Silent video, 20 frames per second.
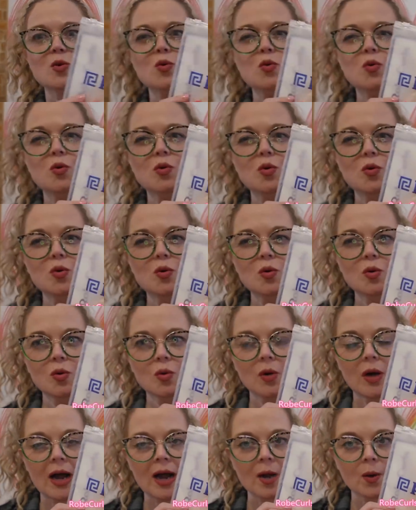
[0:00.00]

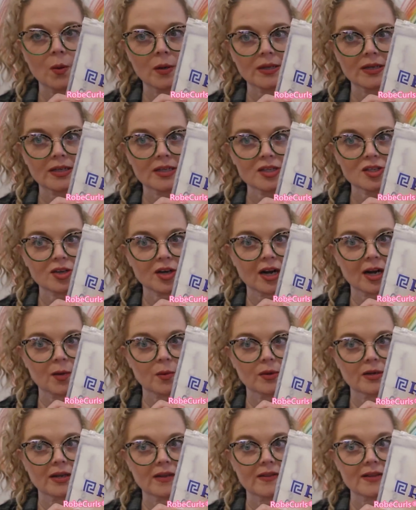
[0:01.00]
Ooh, I wanted to try
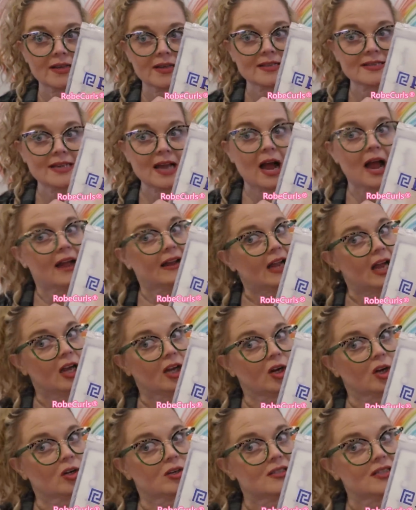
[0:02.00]
one of these. Now, I got
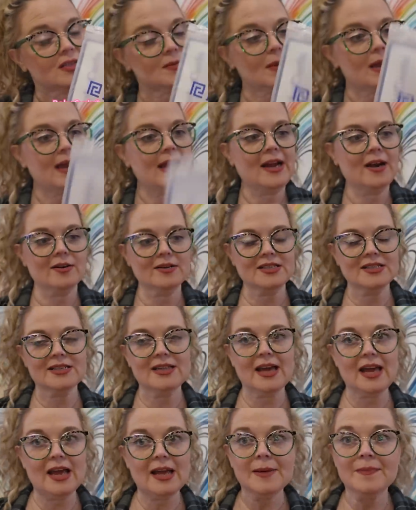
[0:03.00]
curls in my hair
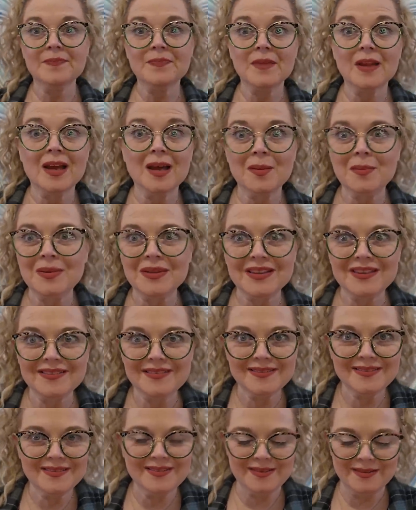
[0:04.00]
today, but
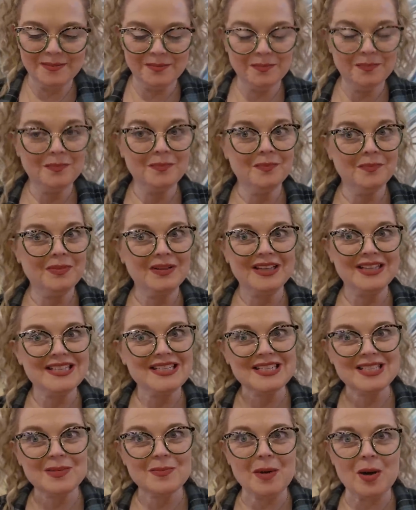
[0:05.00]
this
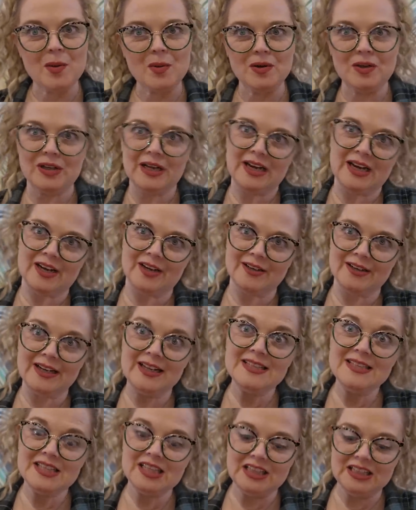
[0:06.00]
isn't my real hair.
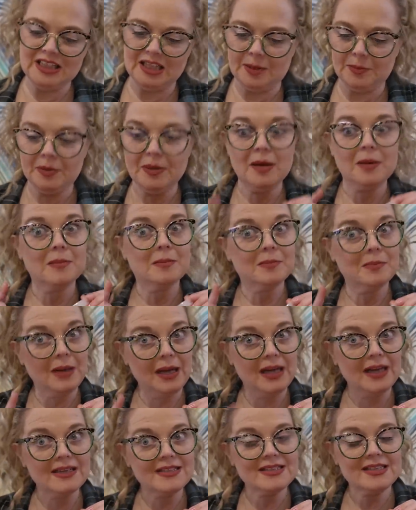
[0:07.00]
It's a clip.
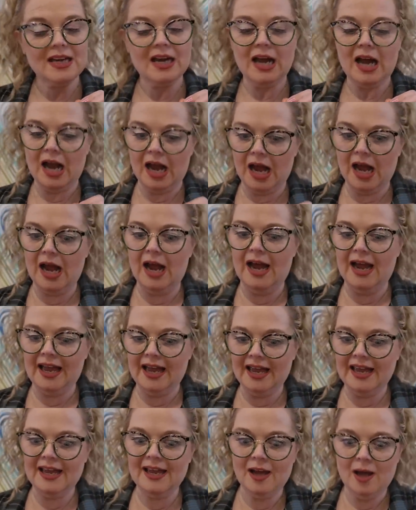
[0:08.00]
But
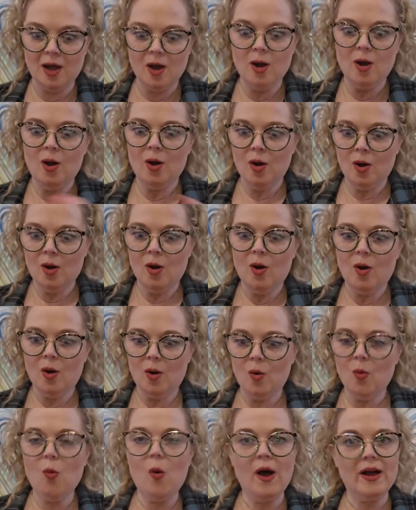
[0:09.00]
I
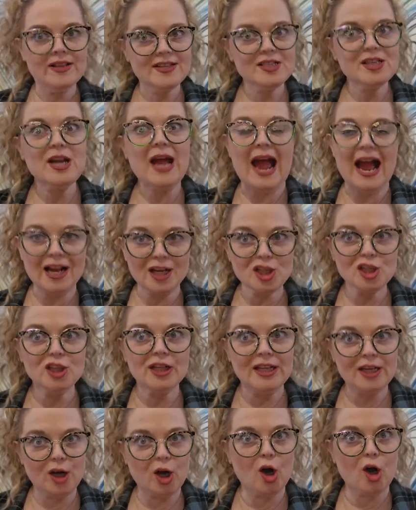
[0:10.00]
want to
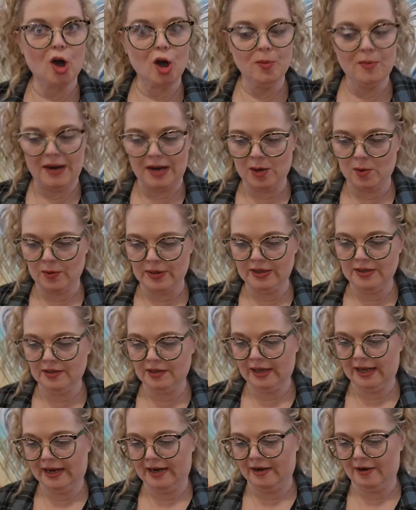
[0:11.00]
actually curl my real
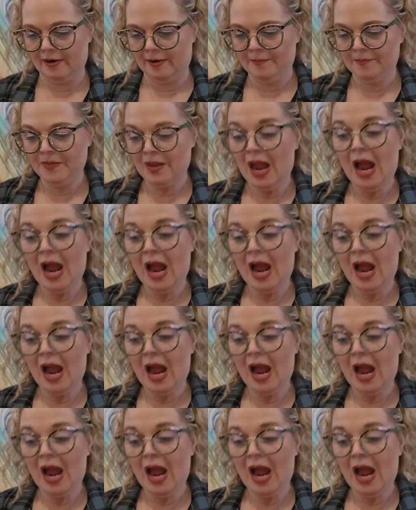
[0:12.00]
hair.